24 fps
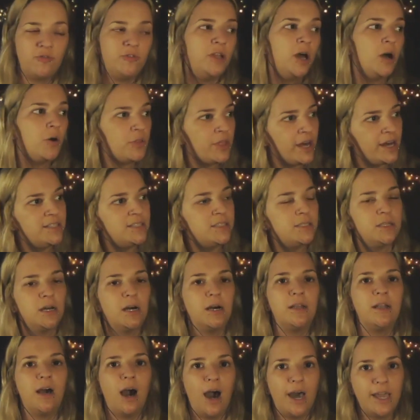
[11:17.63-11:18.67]
No, that's
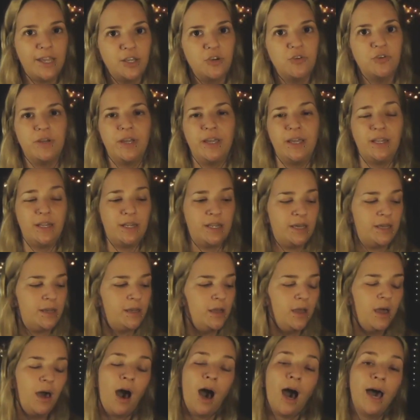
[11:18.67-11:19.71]
done. I created it.
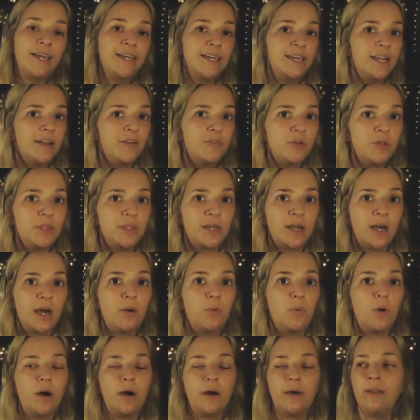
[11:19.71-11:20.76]
I get everything I
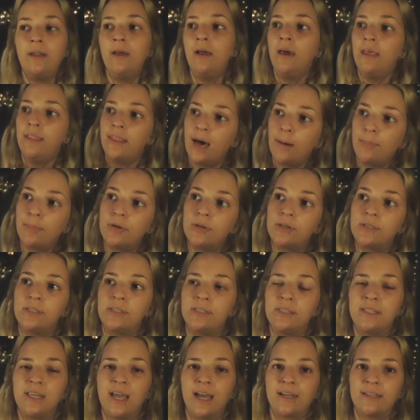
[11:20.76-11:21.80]
want. That
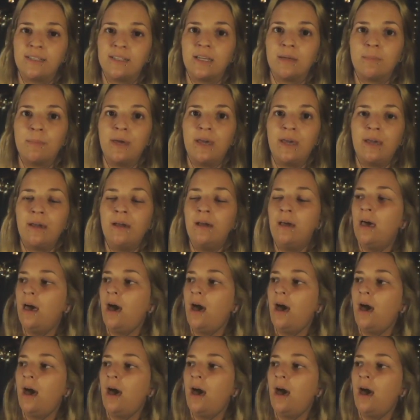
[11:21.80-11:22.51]
person's texting me.